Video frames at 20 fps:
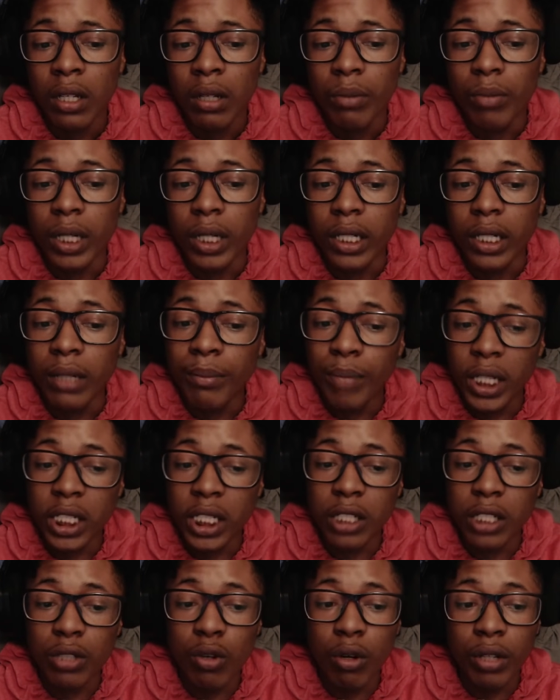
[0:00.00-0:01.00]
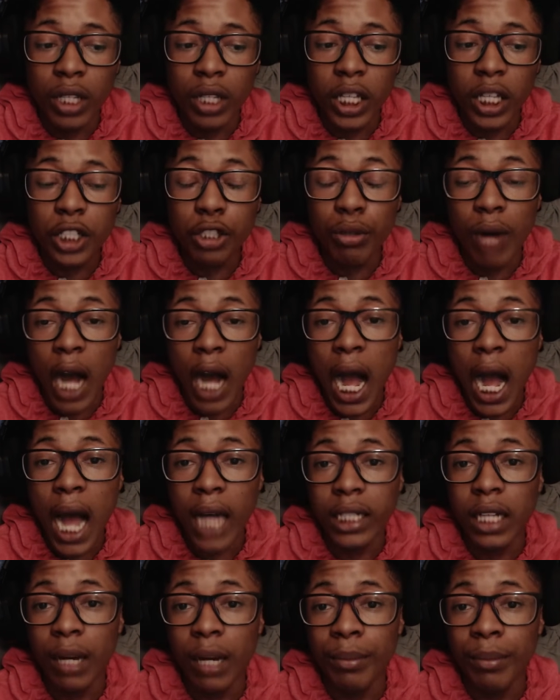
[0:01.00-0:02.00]
But them bitches gonna get you high,
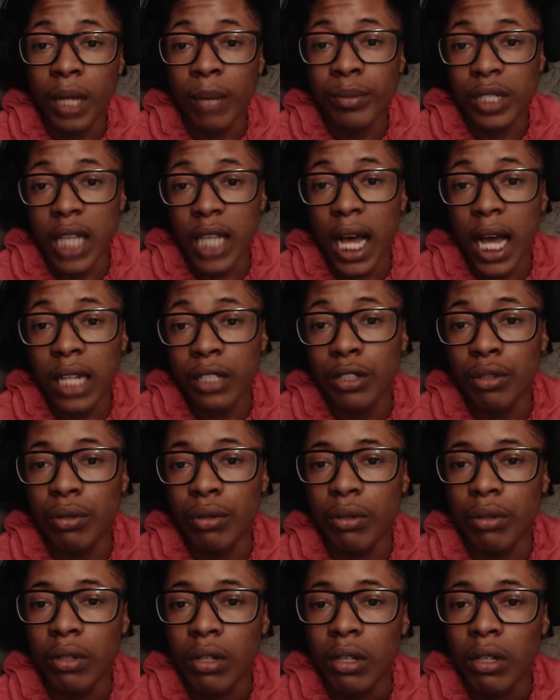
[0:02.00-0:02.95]
dummy, I'm telling you.